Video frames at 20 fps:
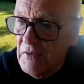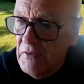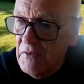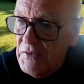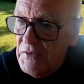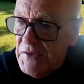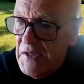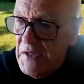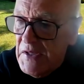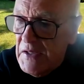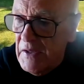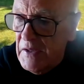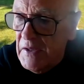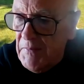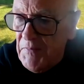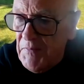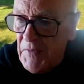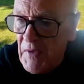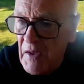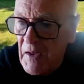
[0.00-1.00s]
levels here.
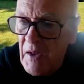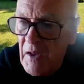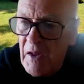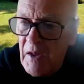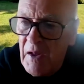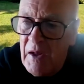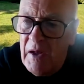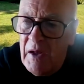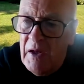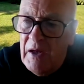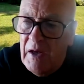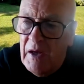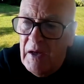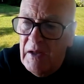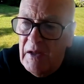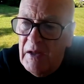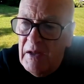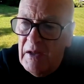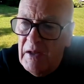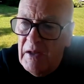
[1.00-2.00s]

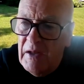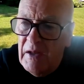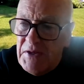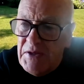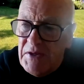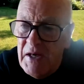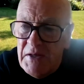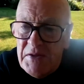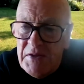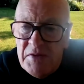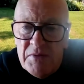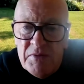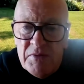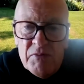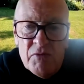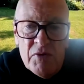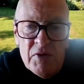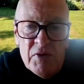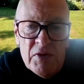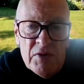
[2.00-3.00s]
It starts
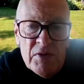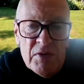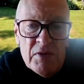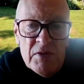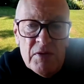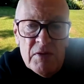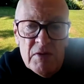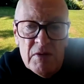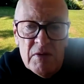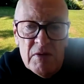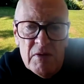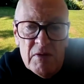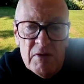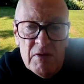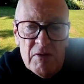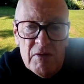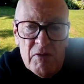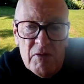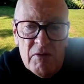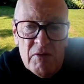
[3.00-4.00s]
with
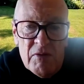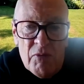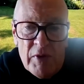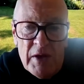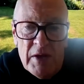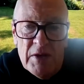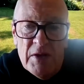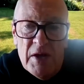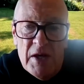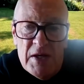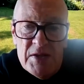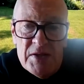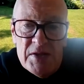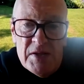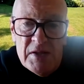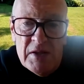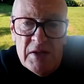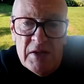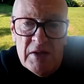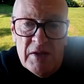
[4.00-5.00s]

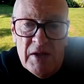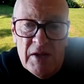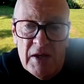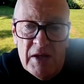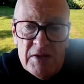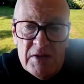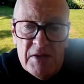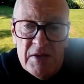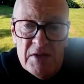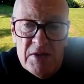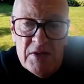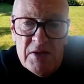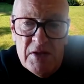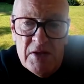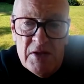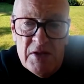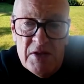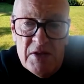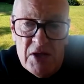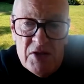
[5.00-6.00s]
recognizing that
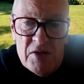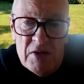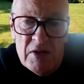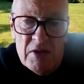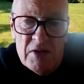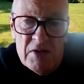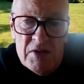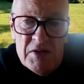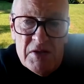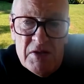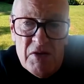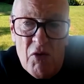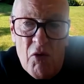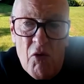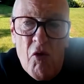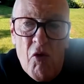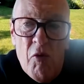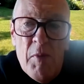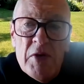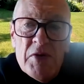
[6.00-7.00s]
internationally there's
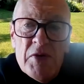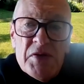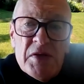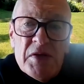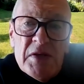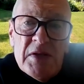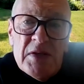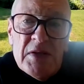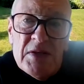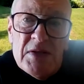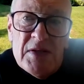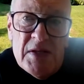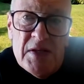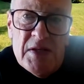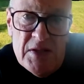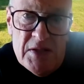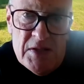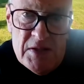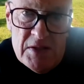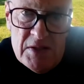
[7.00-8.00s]
almost a
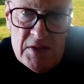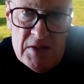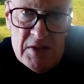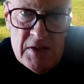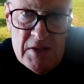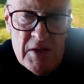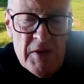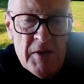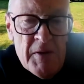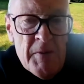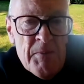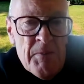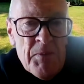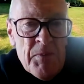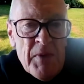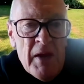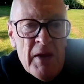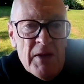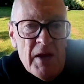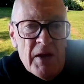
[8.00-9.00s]
consensus
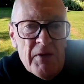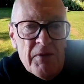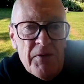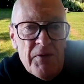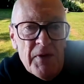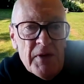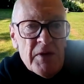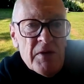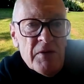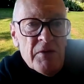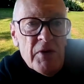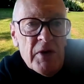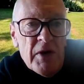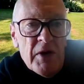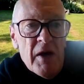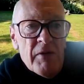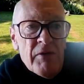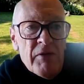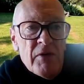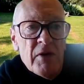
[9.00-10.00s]
that effective
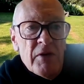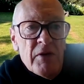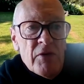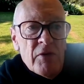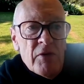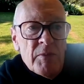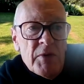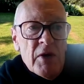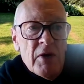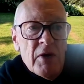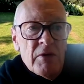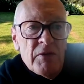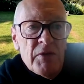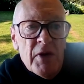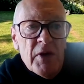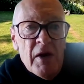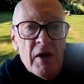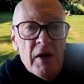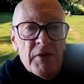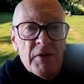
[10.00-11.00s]
recovery from
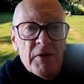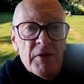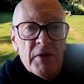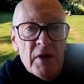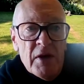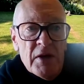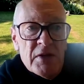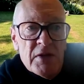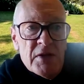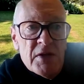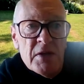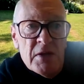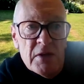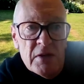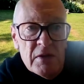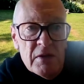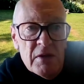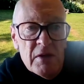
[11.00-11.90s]
COVID-19